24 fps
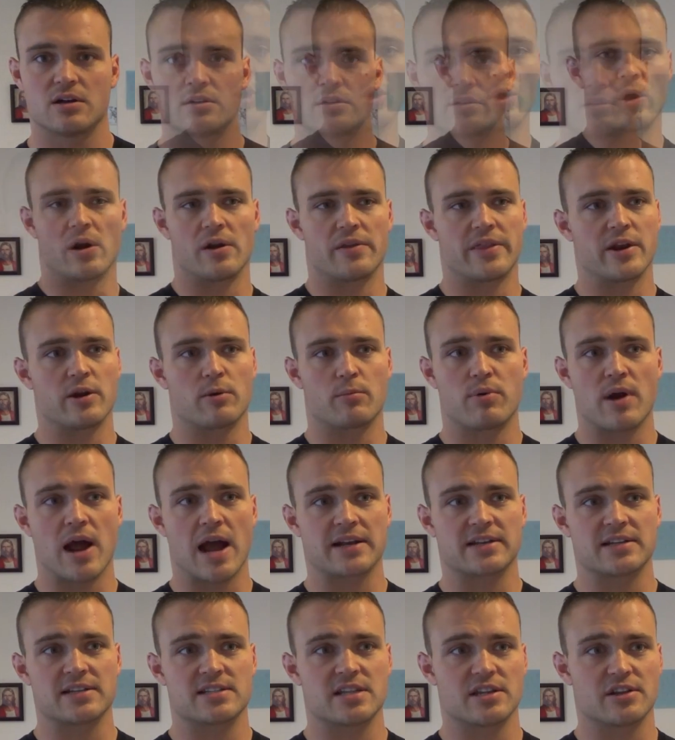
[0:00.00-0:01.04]
Or they don't
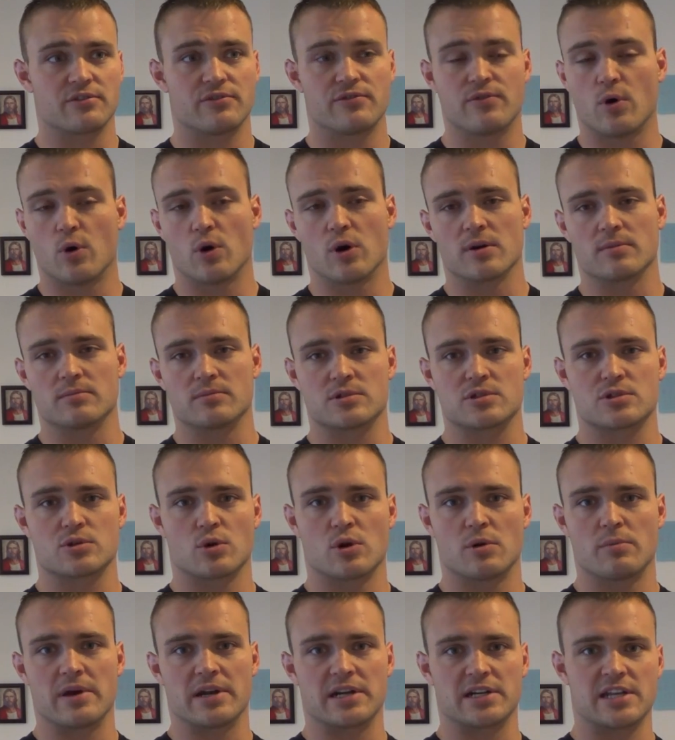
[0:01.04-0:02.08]
practice any forms
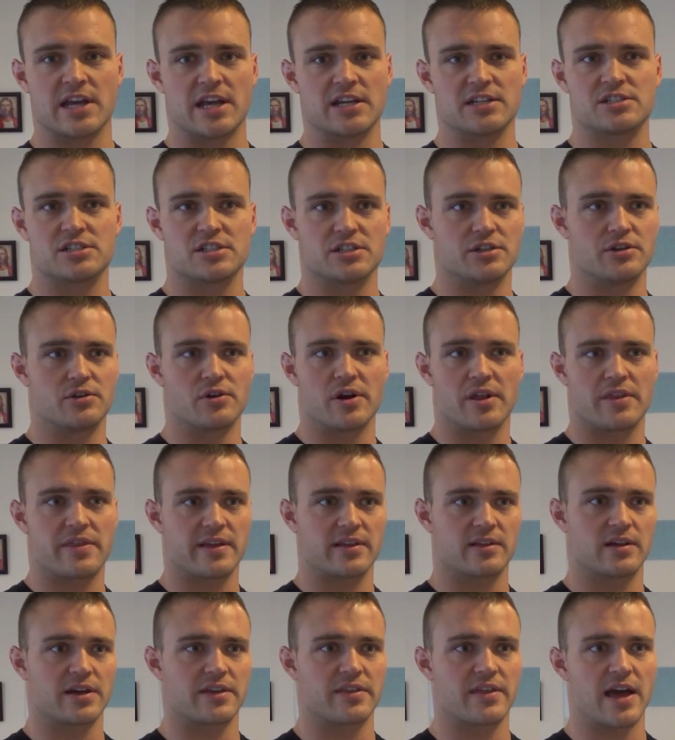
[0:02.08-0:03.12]
or meditation or anything
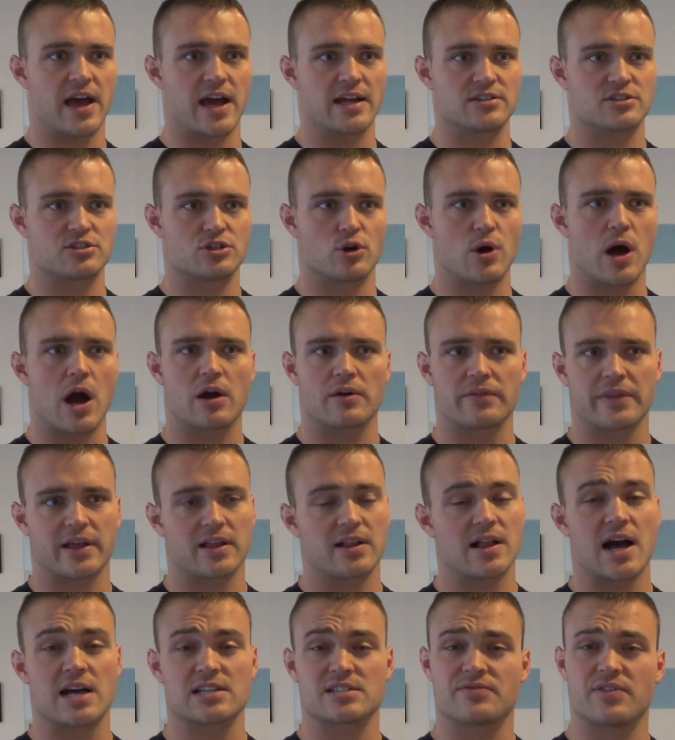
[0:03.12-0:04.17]
like that, so how can they
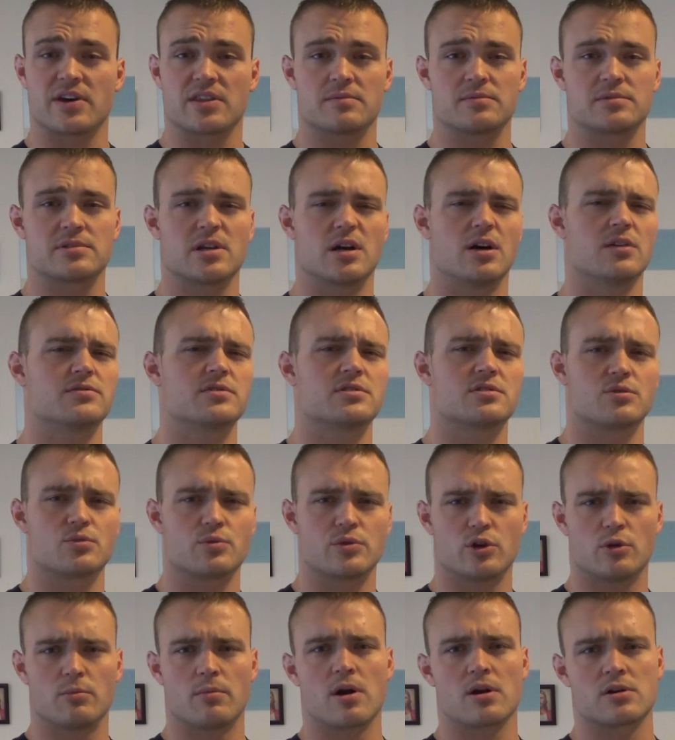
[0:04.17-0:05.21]
classify themselves as a
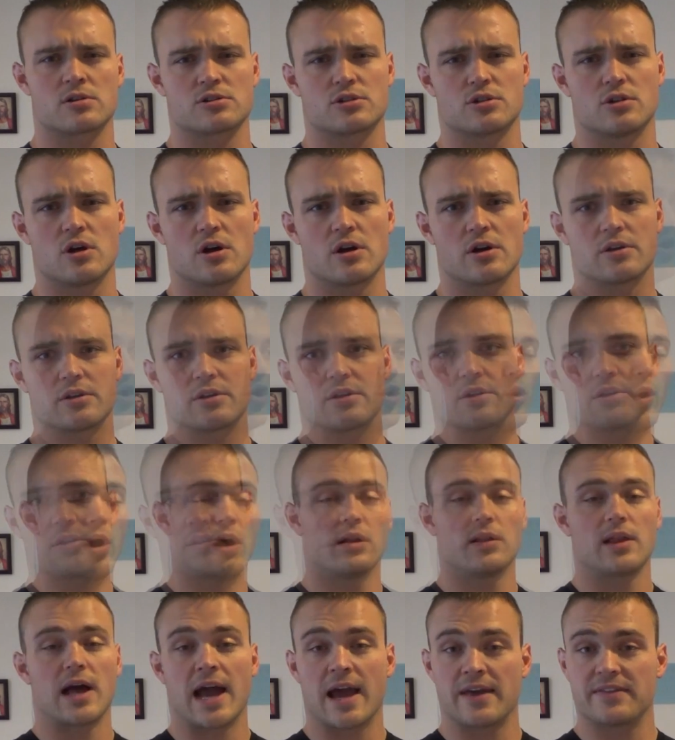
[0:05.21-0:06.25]
real martial art?
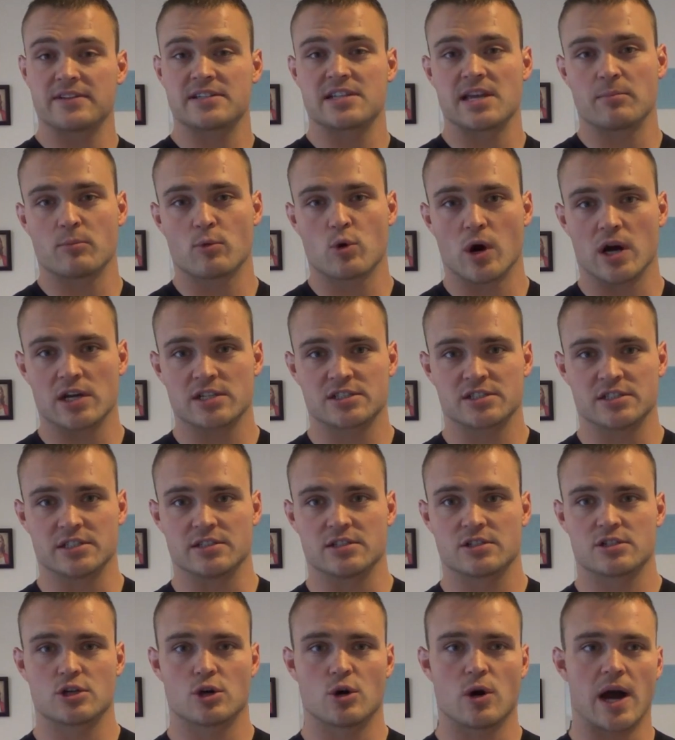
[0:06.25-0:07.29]
Well, I had the same question,
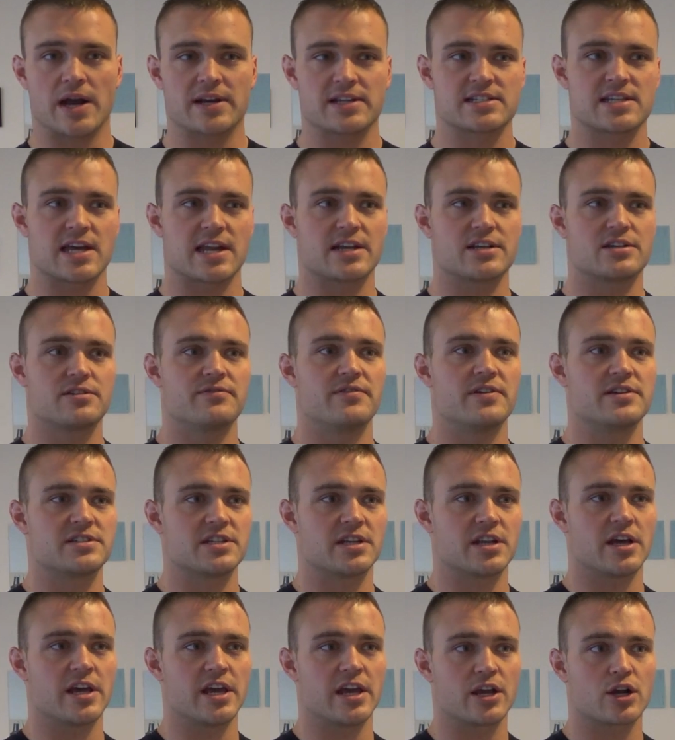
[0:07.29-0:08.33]
so I decided to
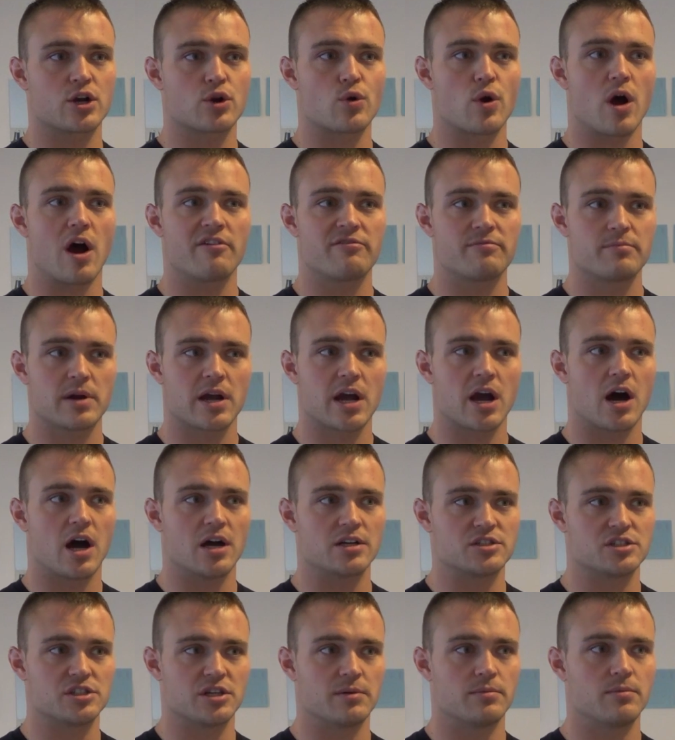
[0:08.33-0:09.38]
visit a Krav Maga
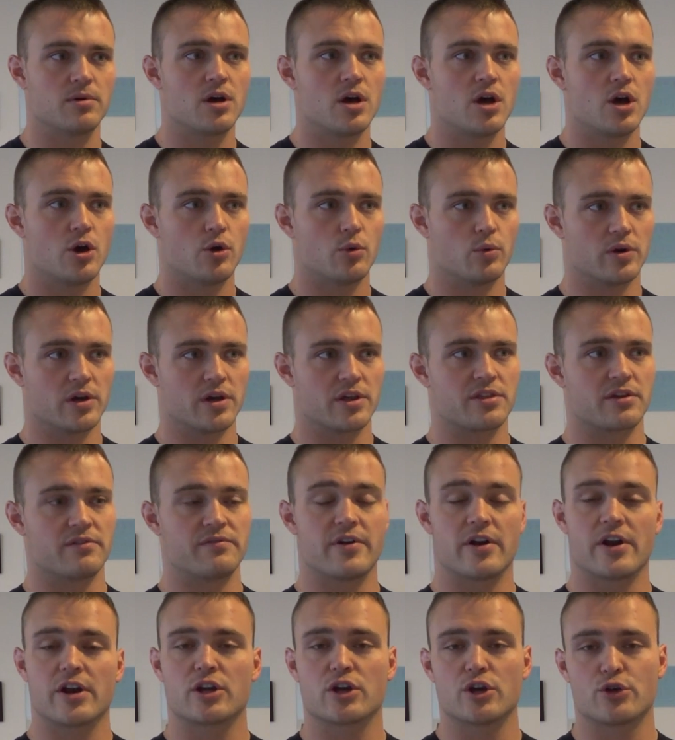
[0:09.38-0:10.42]
gym with a
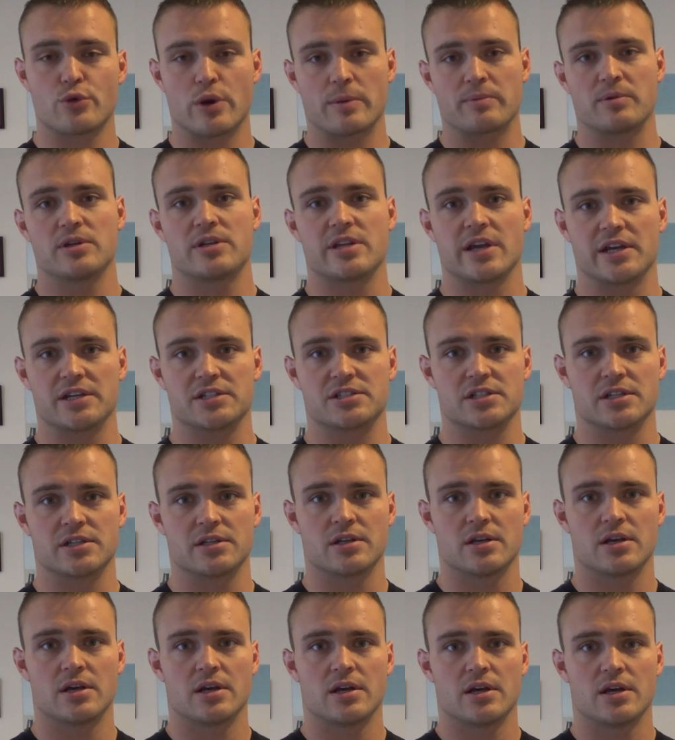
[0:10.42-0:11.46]
very good
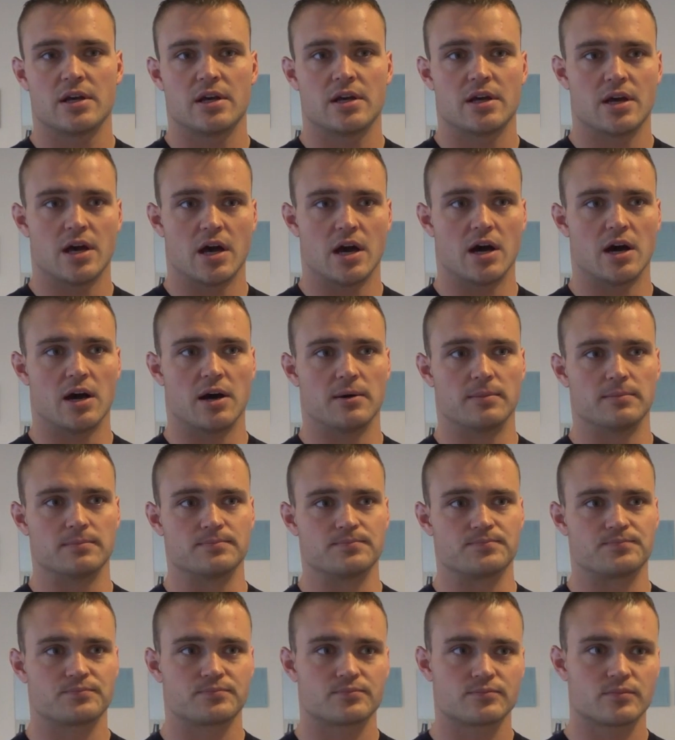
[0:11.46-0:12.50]
reputation,
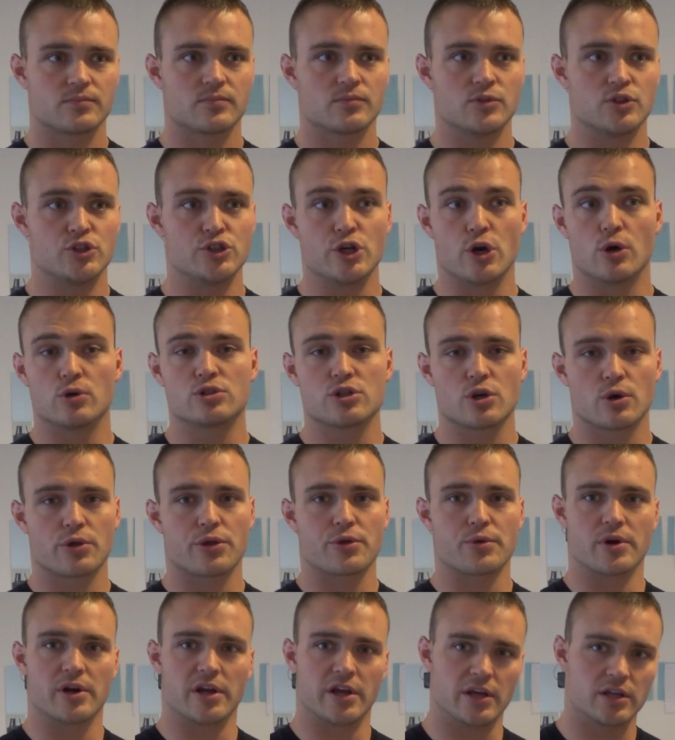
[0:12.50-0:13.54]
Dojo
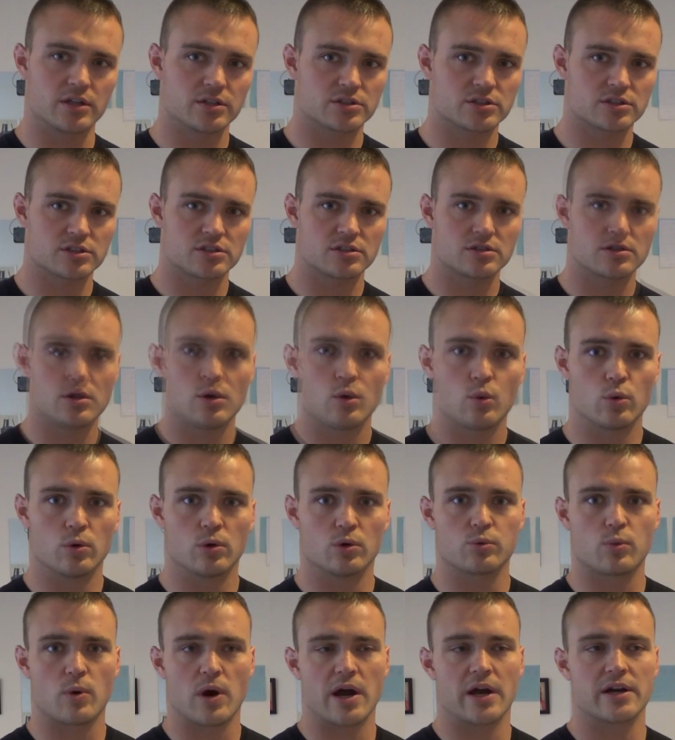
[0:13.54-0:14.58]
3,
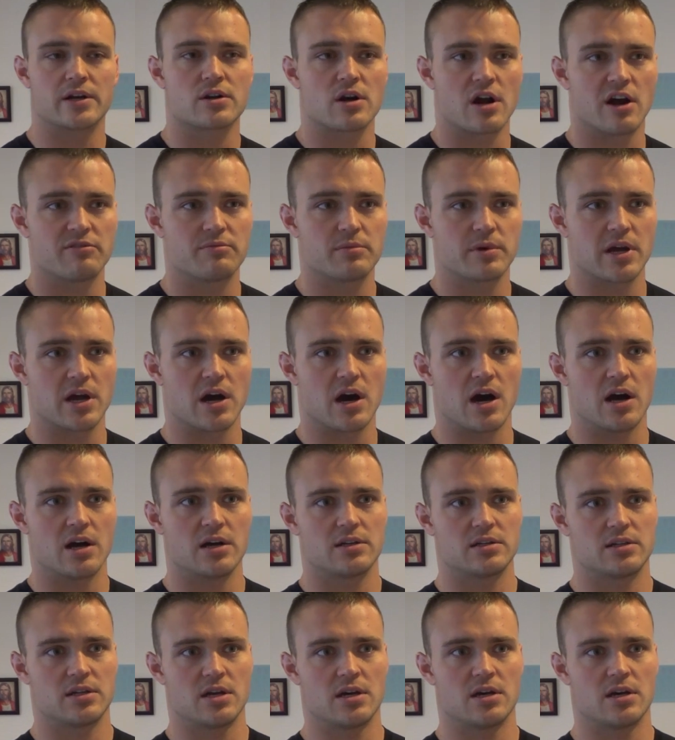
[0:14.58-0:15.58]
Worldwide Krav Maga.